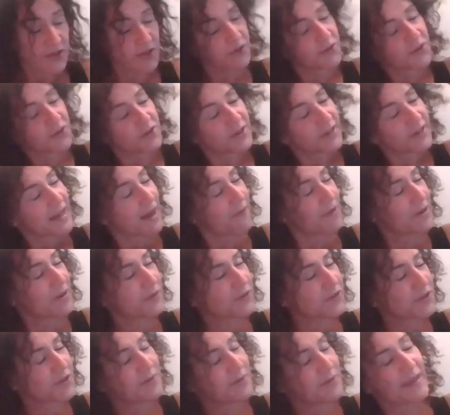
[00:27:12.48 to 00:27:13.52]
you could carry
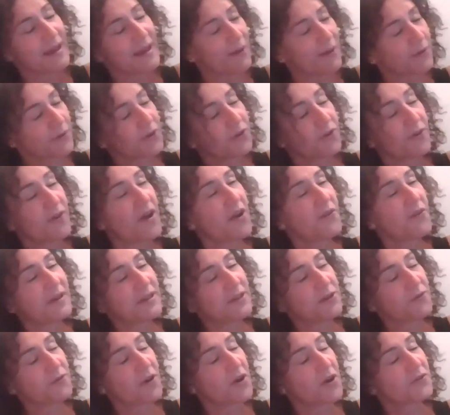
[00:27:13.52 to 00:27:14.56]
on doing that on your own
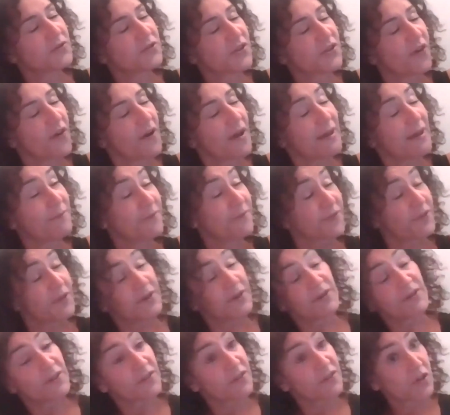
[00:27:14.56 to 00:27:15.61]
in your own time
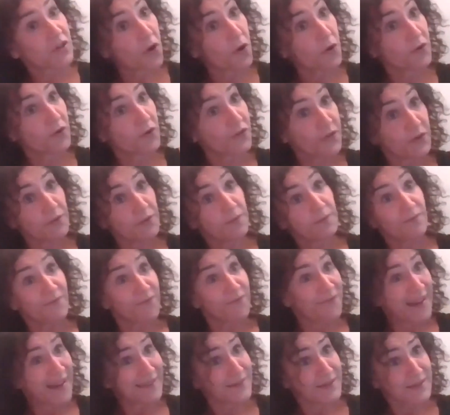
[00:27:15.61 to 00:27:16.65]
for as long as you
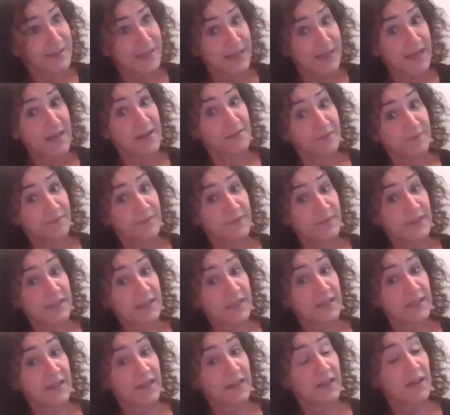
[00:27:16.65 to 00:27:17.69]
fancy.
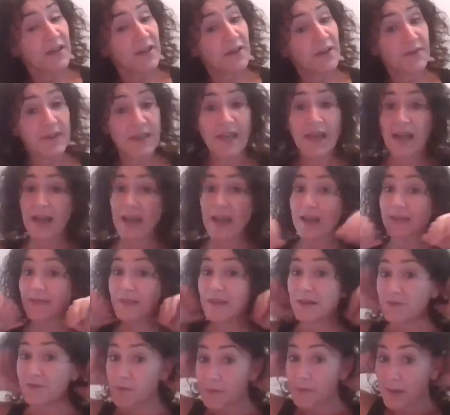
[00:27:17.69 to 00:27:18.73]
Okay, and
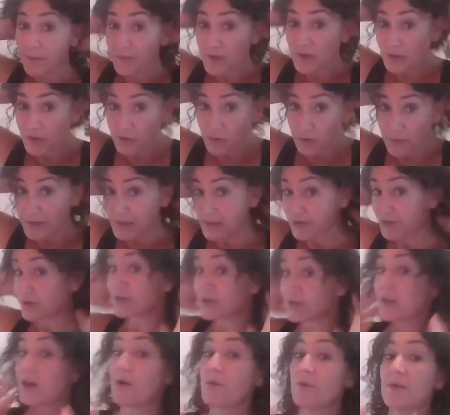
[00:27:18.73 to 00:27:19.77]
then remember, you can always
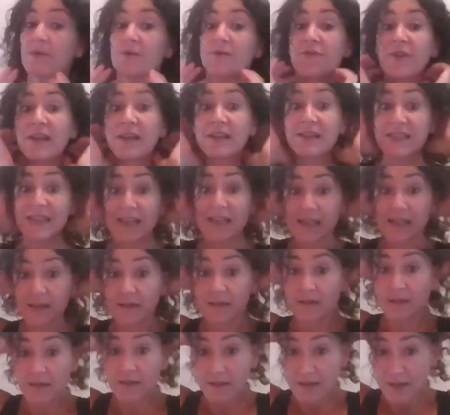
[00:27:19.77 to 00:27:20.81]
just go with the fingers
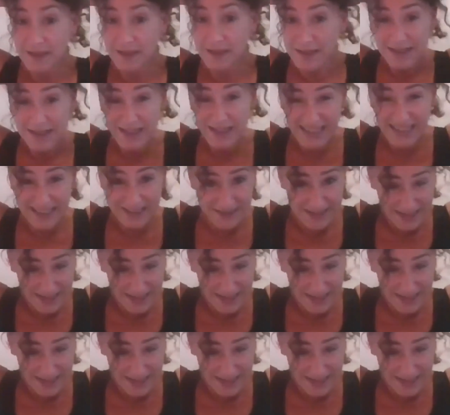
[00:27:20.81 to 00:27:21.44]
in and